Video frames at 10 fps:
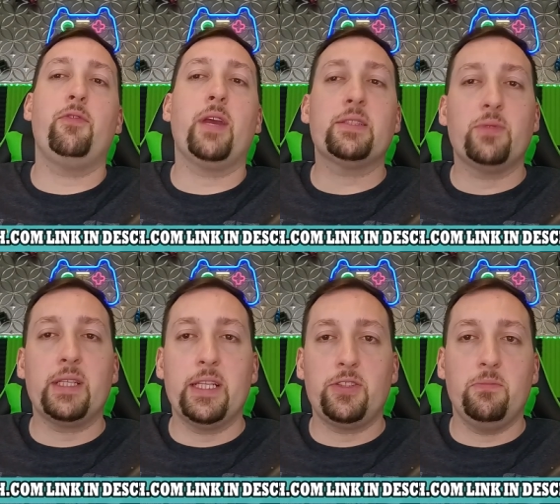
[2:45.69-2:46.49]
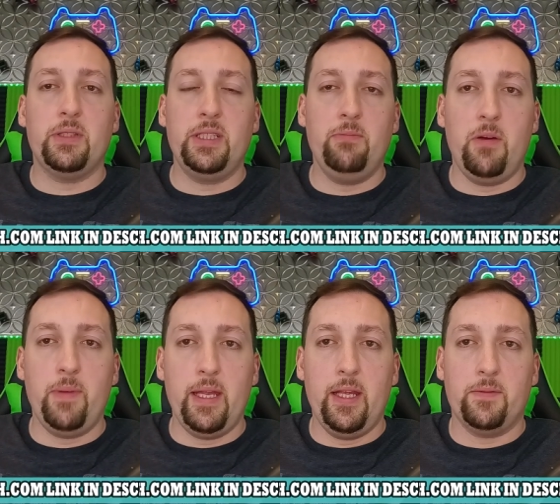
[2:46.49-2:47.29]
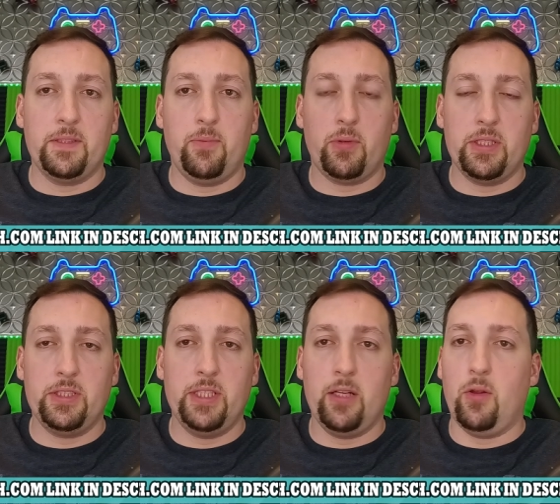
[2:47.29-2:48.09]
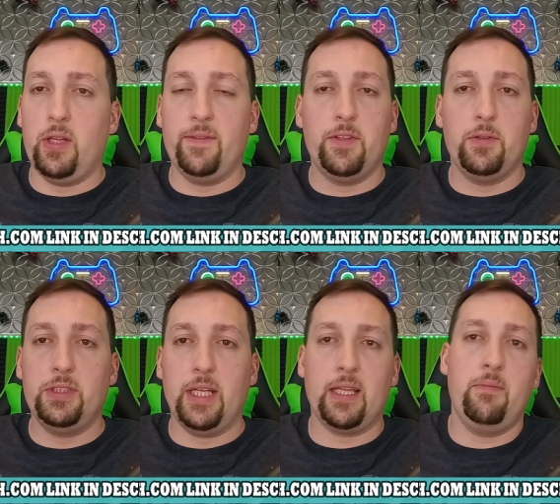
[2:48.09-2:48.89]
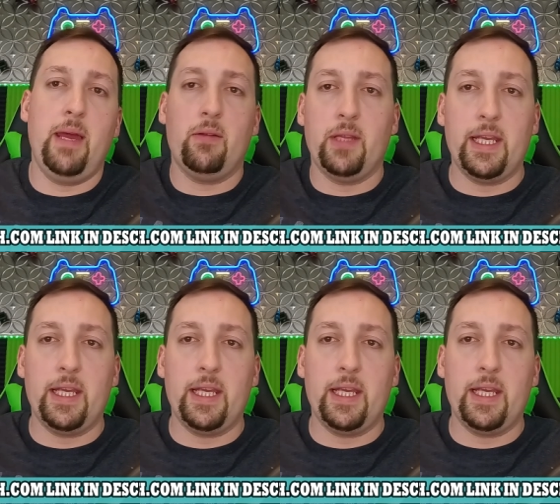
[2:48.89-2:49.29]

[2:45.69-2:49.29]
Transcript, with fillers: If you guys want to get your Mutt Team up and help support this channel, all you have to do is check them out.